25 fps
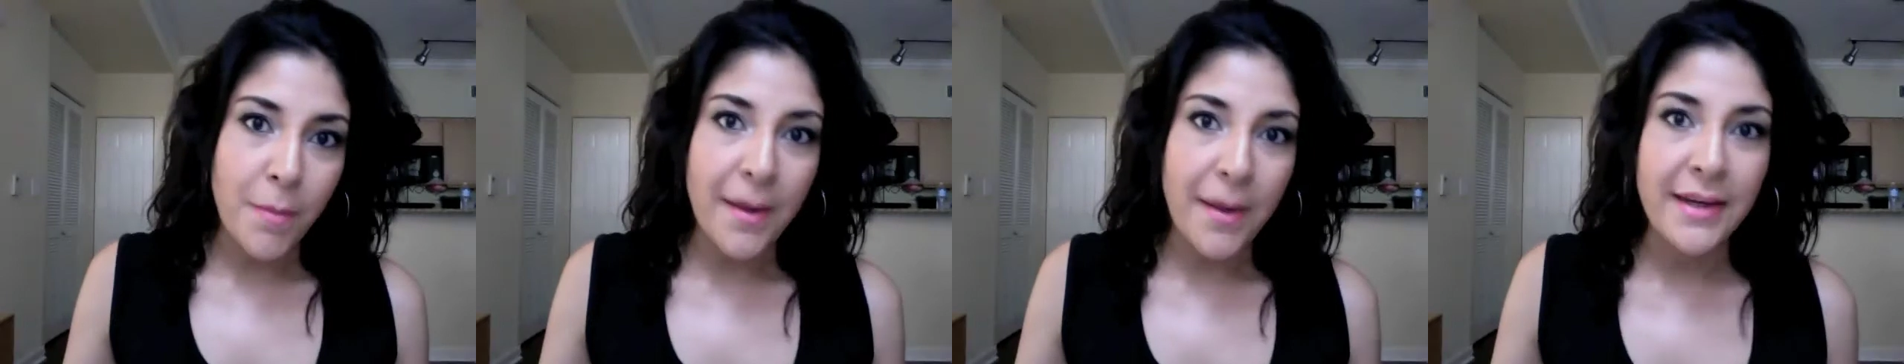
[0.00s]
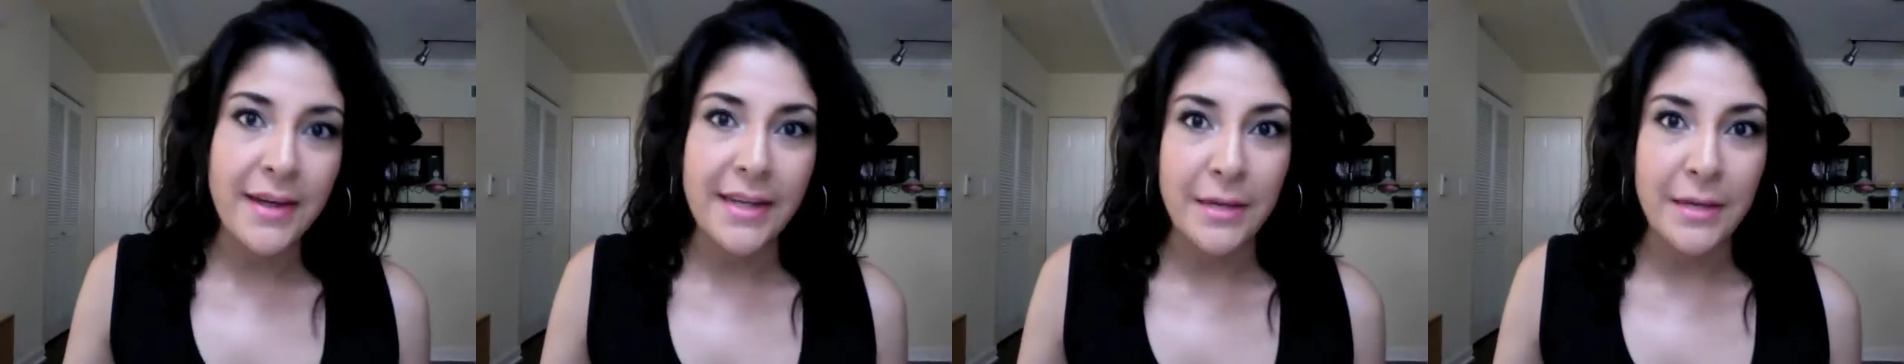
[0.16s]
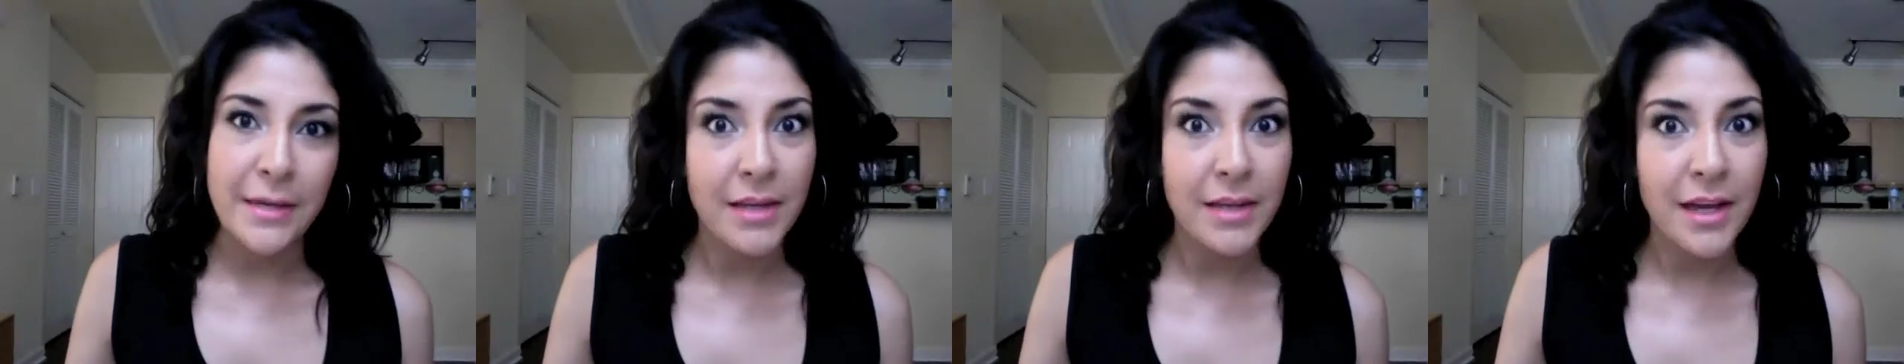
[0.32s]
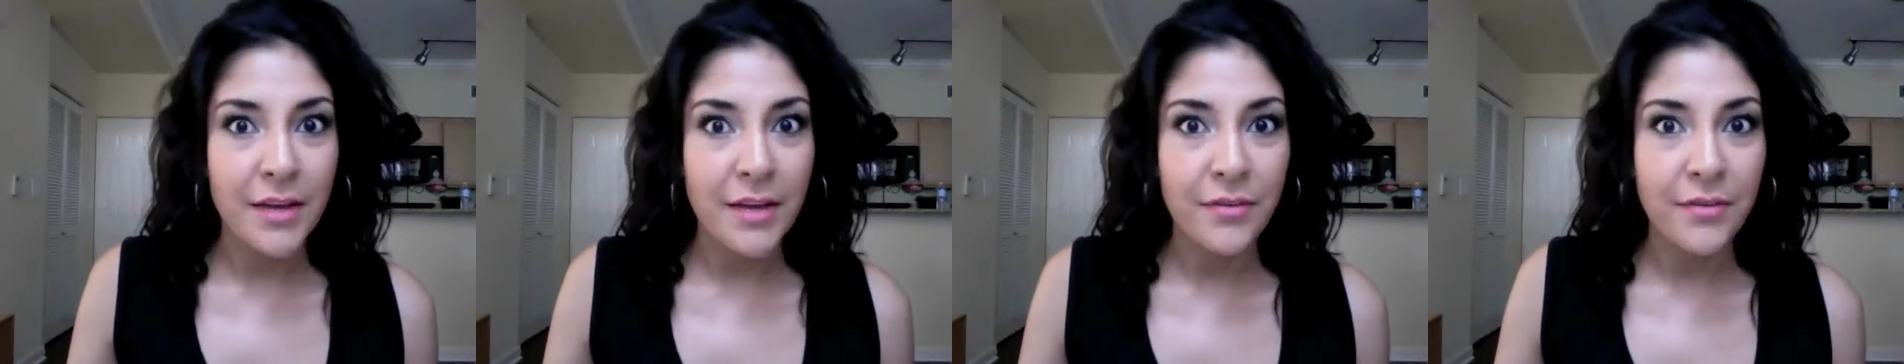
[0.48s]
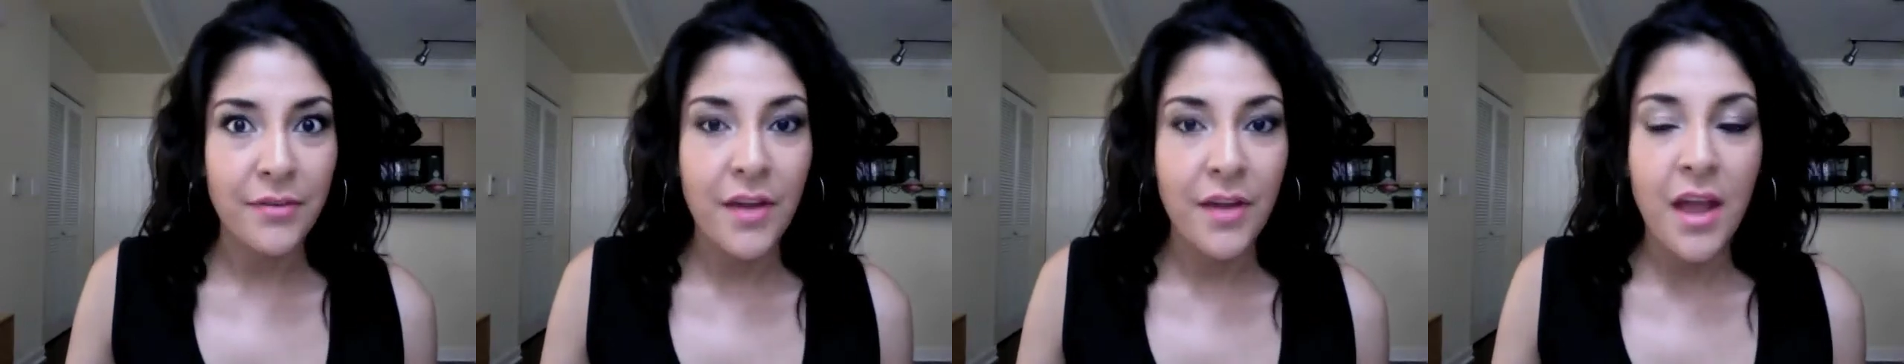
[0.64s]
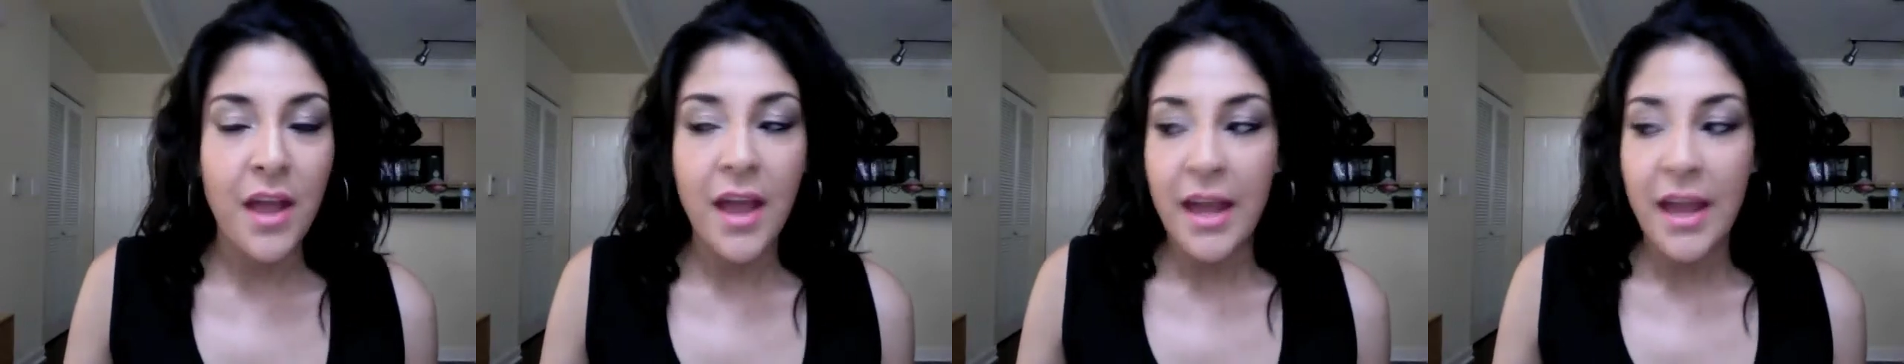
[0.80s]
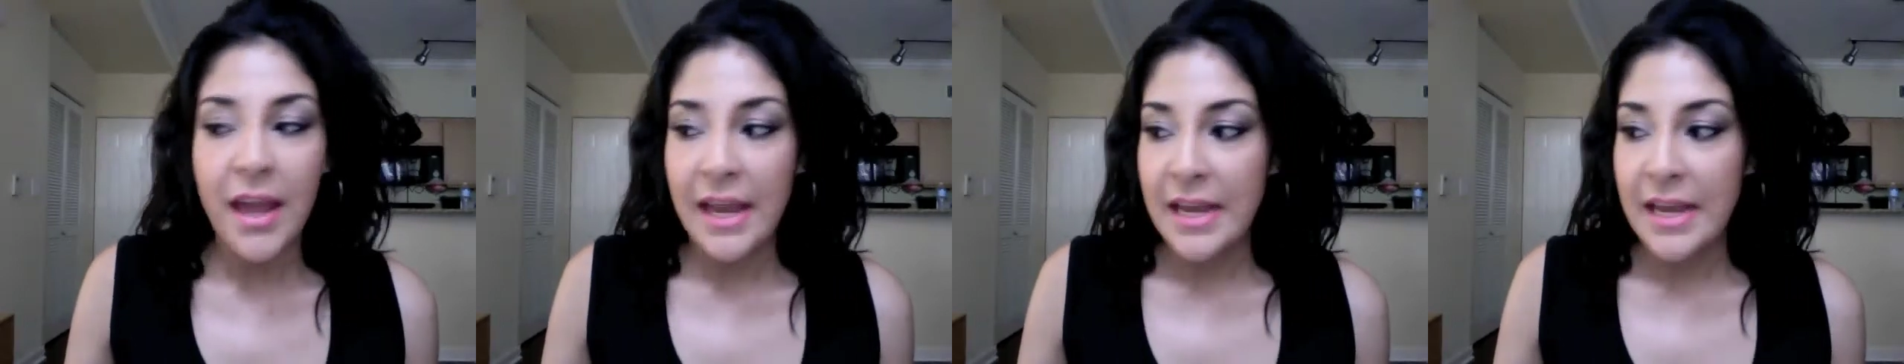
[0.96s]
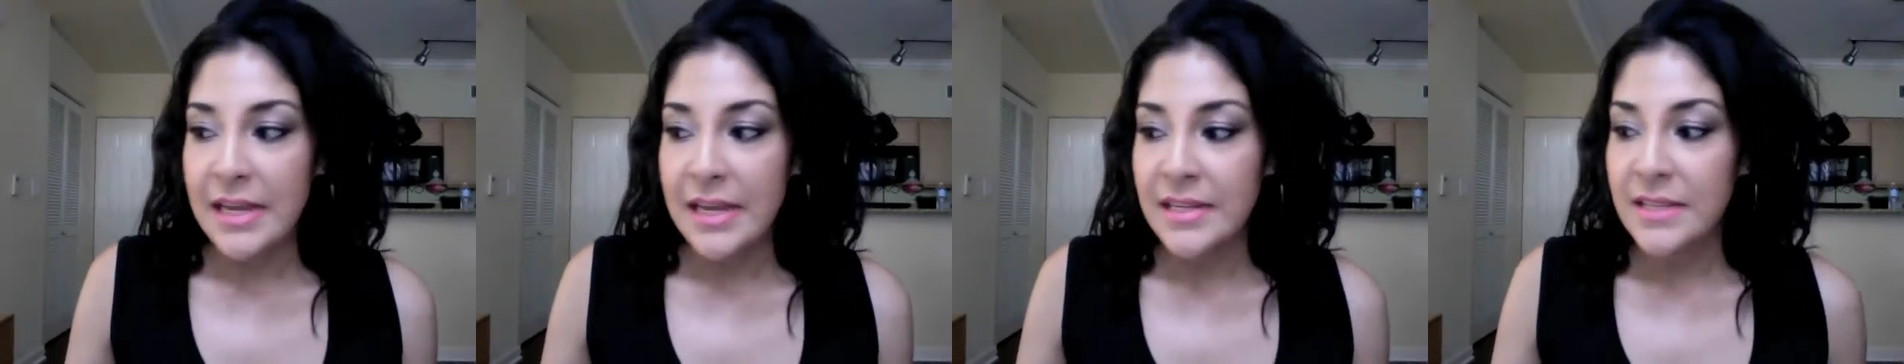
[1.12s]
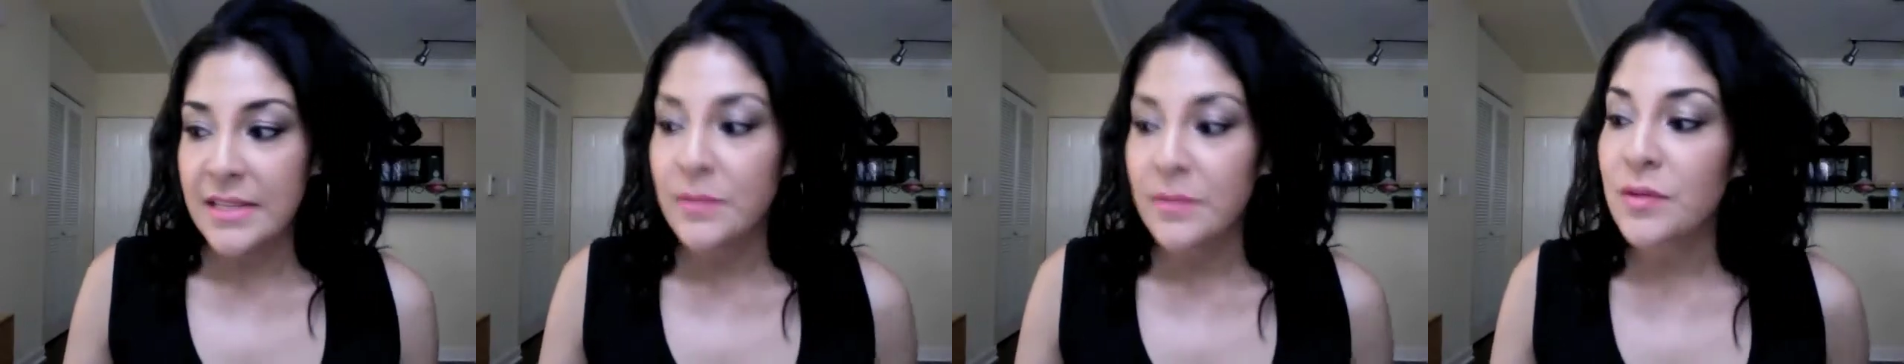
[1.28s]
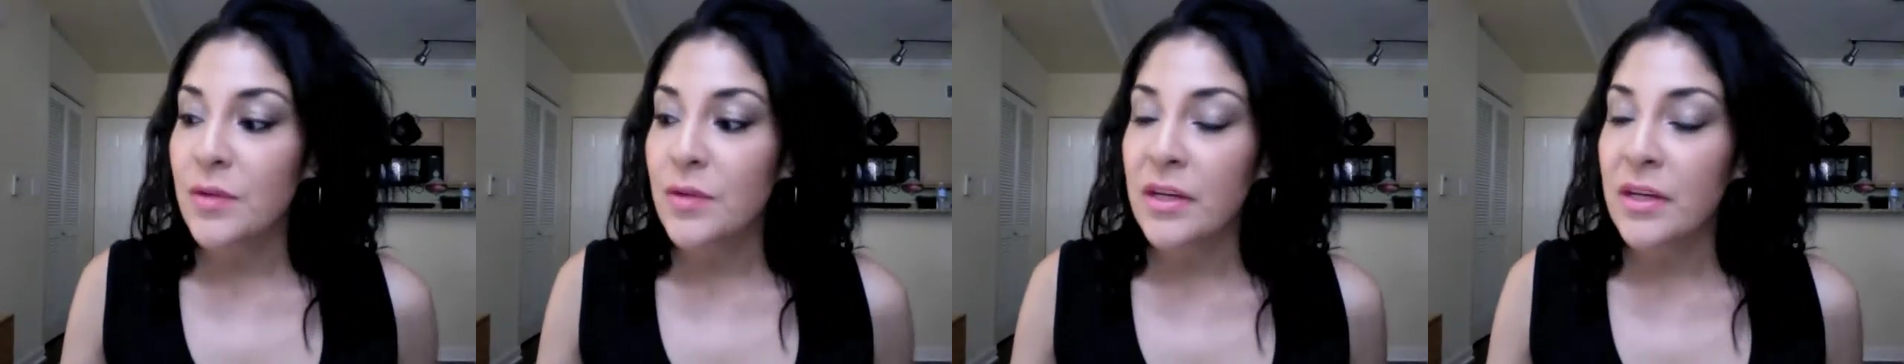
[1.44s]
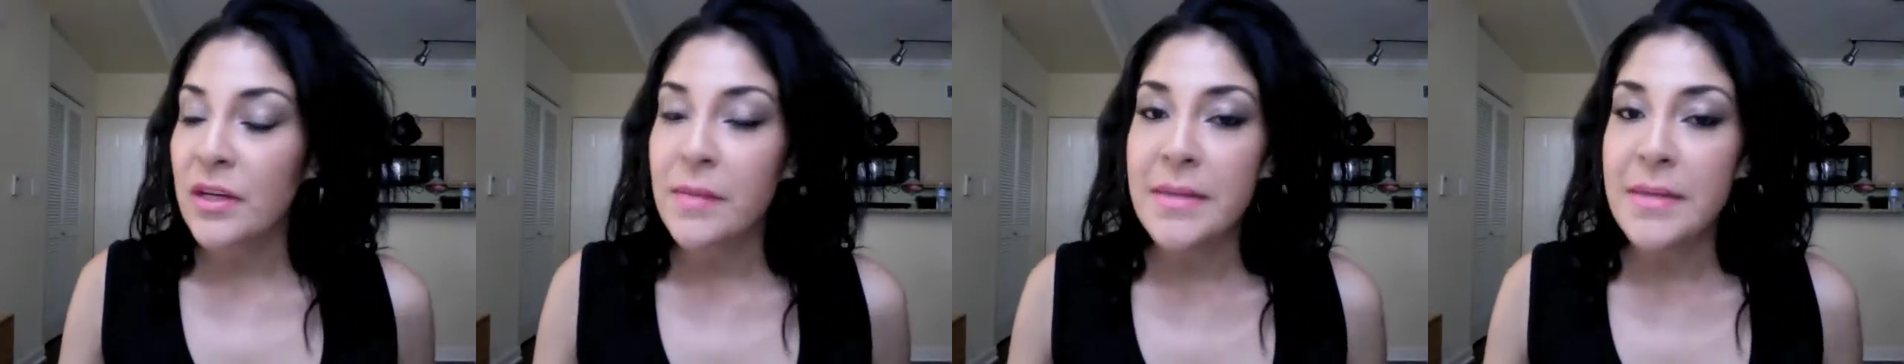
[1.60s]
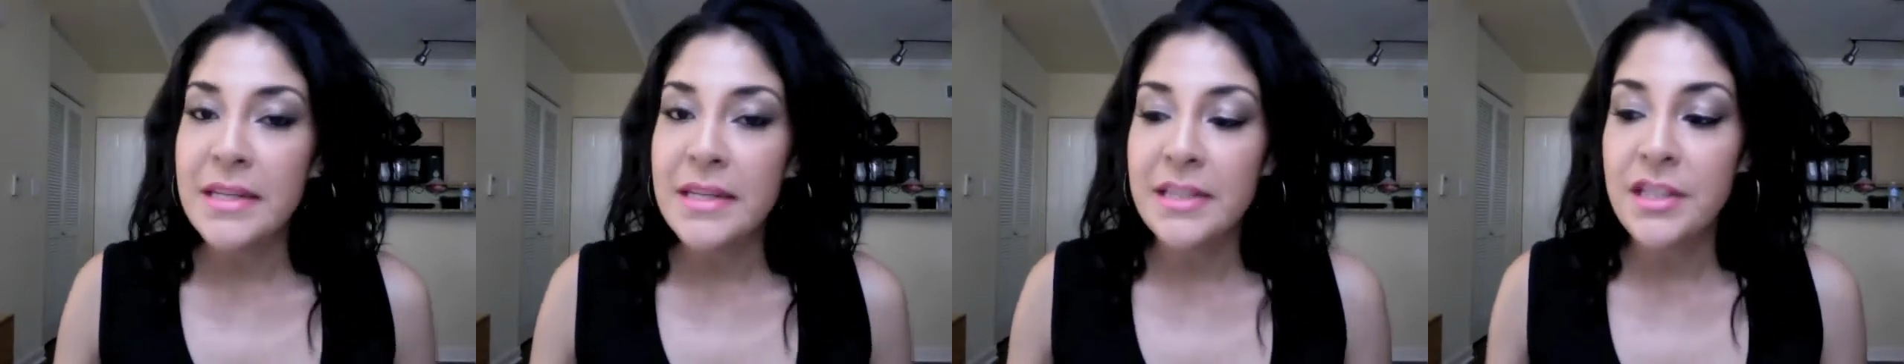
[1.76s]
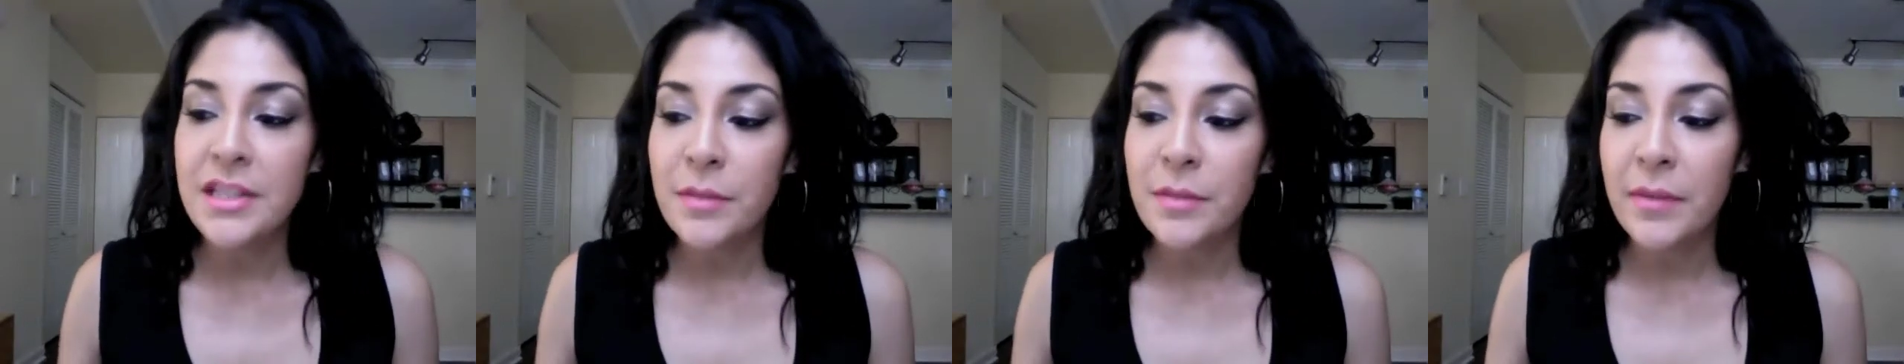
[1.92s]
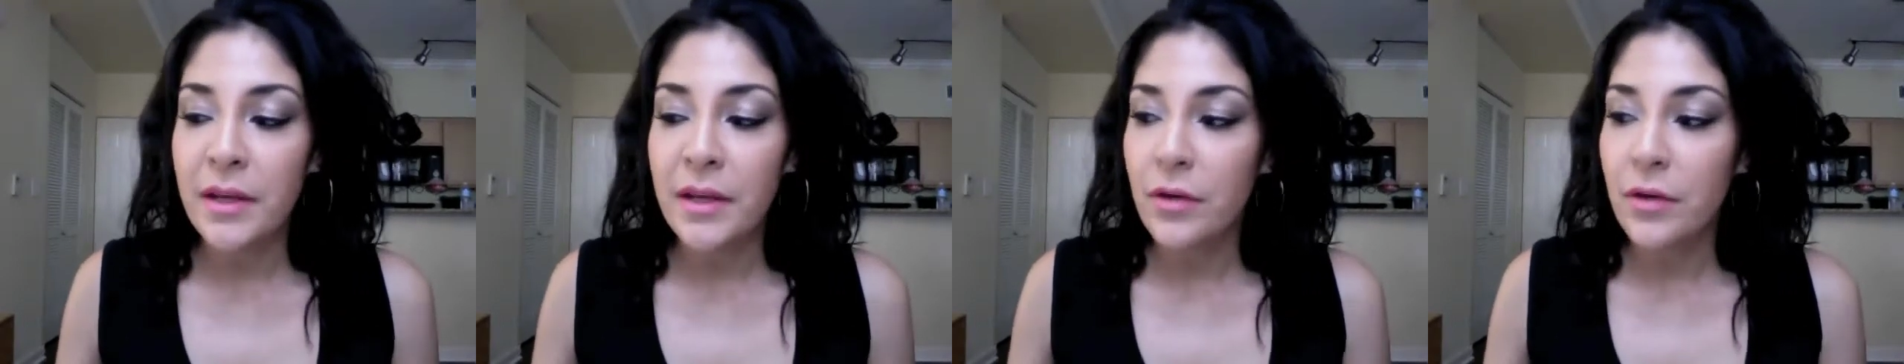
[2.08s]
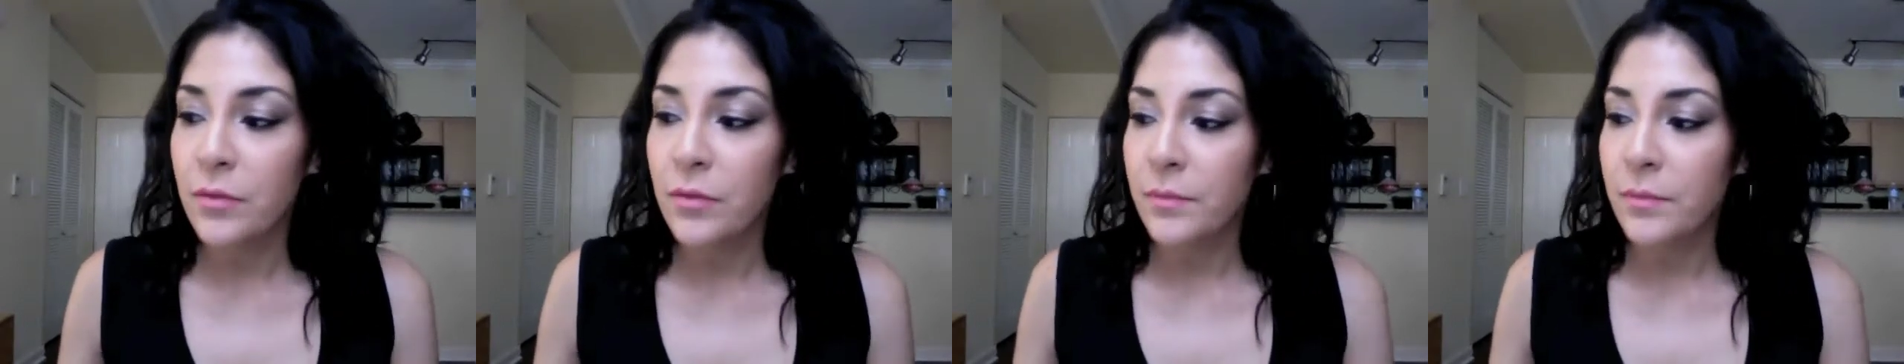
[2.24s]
damn life. And it was recommended to me.